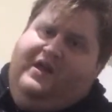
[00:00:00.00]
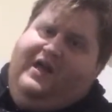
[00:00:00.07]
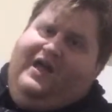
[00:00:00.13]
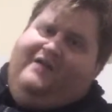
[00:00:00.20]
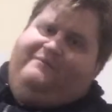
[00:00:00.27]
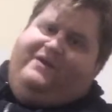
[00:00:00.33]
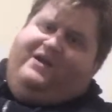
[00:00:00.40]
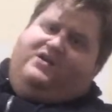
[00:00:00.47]

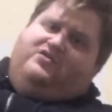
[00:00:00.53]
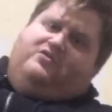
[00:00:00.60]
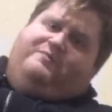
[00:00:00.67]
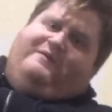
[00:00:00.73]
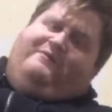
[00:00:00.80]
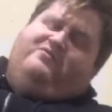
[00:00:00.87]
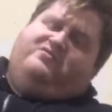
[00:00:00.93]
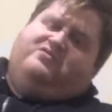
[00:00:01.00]
and make sure
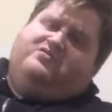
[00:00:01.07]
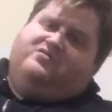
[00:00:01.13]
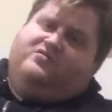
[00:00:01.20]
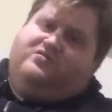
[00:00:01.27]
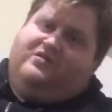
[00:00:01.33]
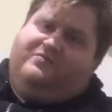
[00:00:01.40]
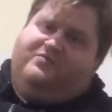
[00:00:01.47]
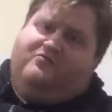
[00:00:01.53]
people
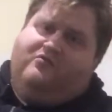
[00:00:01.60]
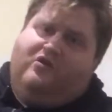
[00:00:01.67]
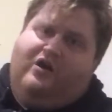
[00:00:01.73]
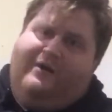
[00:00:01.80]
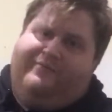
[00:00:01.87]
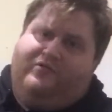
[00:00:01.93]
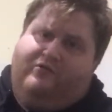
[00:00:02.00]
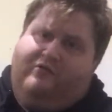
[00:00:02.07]

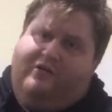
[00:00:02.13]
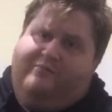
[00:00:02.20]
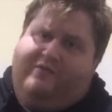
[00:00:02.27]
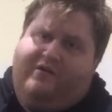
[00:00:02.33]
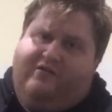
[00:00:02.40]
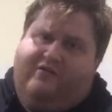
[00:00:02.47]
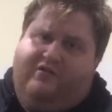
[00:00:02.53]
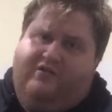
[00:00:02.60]
subscribe to it,
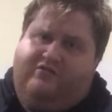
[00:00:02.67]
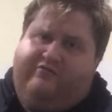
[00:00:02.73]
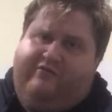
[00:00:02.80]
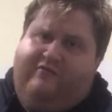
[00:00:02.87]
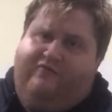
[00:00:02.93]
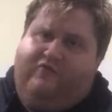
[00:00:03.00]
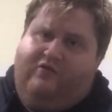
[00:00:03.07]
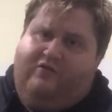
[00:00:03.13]
because you're
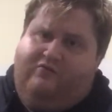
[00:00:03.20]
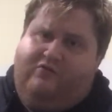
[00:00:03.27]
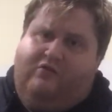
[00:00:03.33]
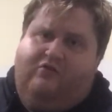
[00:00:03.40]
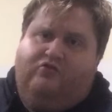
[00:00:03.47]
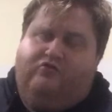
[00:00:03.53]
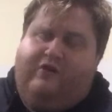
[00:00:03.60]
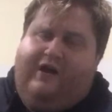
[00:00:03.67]
in for a
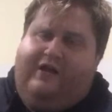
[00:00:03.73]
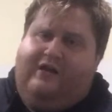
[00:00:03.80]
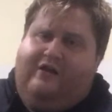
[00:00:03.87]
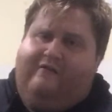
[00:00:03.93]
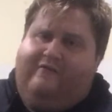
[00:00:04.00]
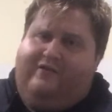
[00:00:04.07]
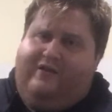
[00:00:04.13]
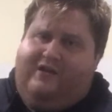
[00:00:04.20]
little treat
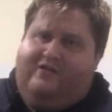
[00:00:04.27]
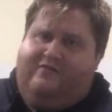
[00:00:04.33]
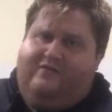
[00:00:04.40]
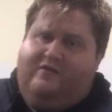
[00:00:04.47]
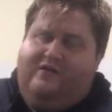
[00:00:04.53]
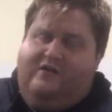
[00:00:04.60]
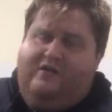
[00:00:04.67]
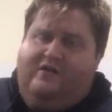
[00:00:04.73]
over the
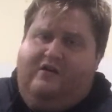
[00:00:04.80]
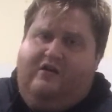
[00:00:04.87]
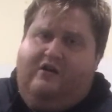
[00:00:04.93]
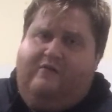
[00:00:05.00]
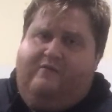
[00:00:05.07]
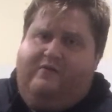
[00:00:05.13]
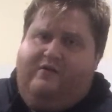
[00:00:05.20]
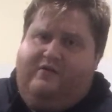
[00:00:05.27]

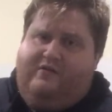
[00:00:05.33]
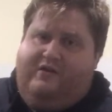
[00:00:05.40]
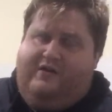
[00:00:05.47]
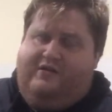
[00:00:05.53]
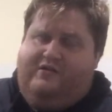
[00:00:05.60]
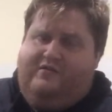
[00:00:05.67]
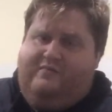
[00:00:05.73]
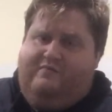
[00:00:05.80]

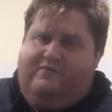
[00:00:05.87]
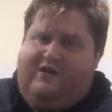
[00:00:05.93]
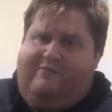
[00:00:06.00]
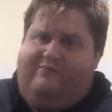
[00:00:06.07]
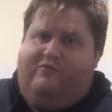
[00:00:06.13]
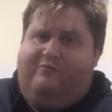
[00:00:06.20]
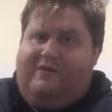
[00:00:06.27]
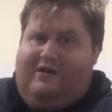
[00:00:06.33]
next
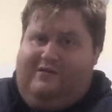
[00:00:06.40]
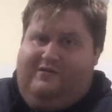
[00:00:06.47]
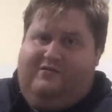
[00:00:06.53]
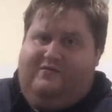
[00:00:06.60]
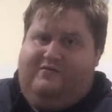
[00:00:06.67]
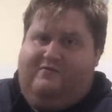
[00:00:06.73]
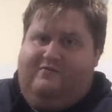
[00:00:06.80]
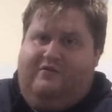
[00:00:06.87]
couple of
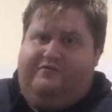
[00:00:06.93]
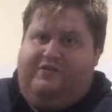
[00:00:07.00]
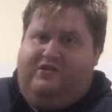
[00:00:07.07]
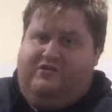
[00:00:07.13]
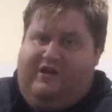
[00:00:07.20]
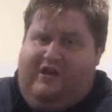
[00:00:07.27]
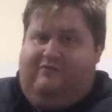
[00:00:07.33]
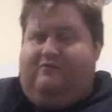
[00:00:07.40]
months on this
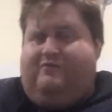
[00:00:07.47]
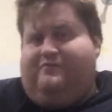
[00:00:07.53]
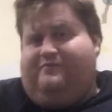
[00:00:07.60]
channel.